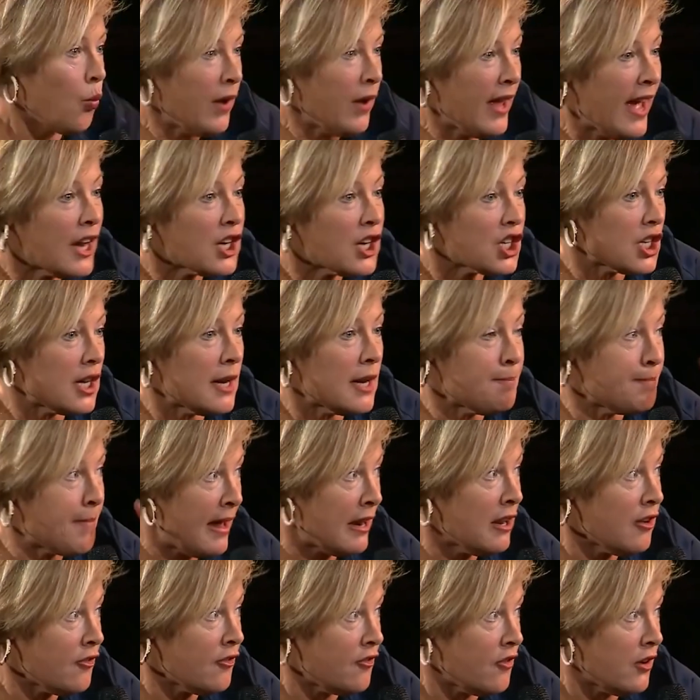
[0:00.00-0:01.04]
We actually
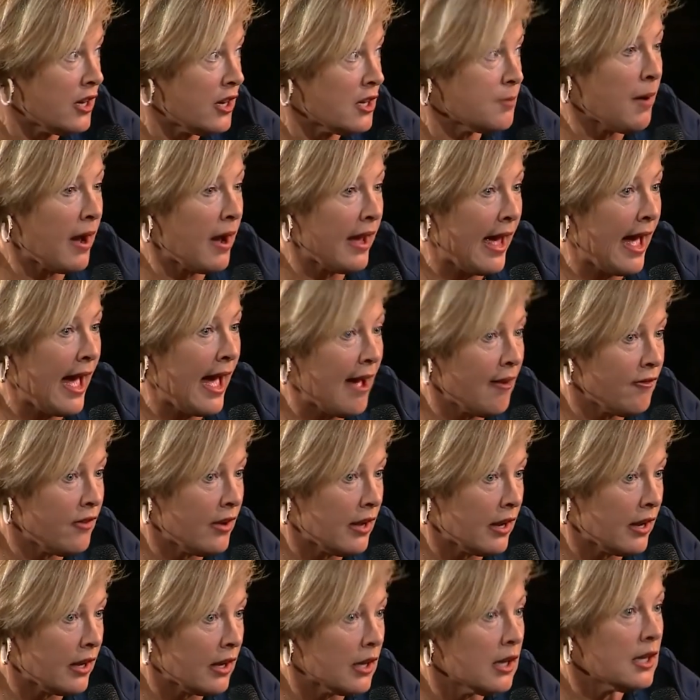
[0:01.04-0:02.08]
benefit by
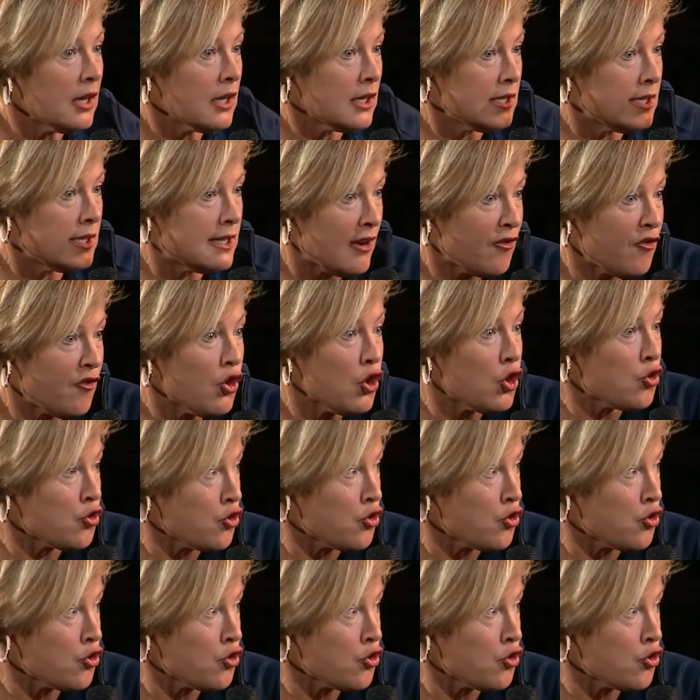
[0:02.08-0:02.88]
having different